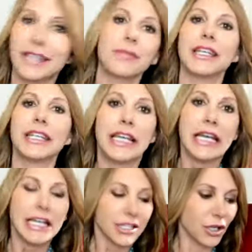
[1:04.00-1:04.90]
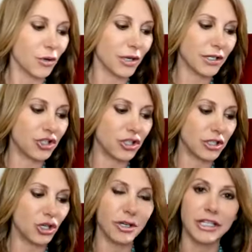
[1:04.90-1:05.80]
mean, so it's just,
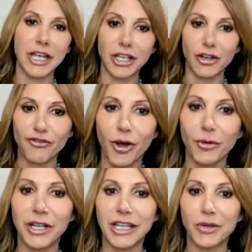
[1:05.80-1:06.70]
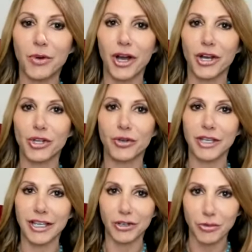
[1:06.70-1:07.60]
you can take your phone anywhere, you can
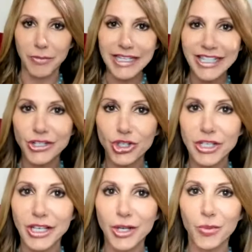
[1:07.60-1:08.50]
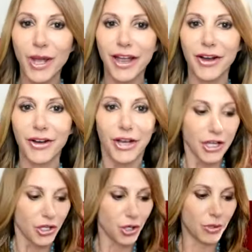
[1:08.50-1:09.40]
get your messages anywhere,
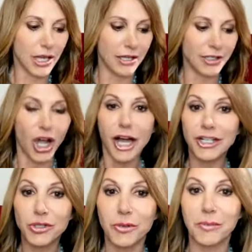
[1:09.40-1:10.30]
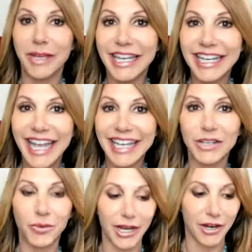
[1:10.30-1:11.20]
you can talk to men
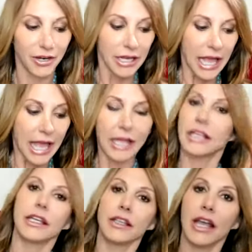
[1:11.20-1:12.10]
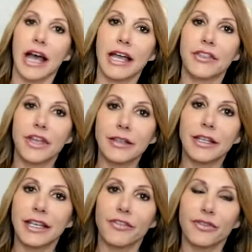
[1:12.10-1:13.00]
anywhere. And I think
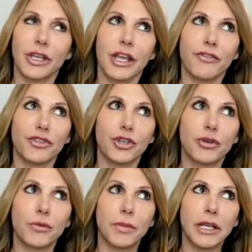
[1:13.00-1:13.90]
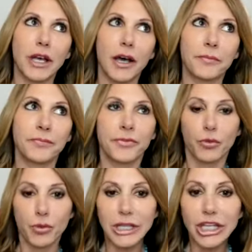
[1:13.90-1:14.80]
that if, if you become
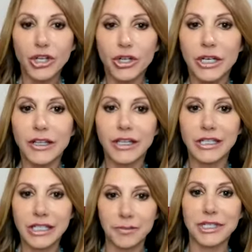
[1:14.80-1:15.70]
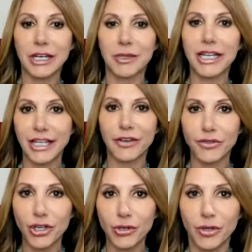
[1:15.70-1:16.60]
really good at the tips that I'm going to give
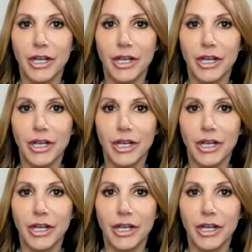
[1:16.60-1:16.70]
you,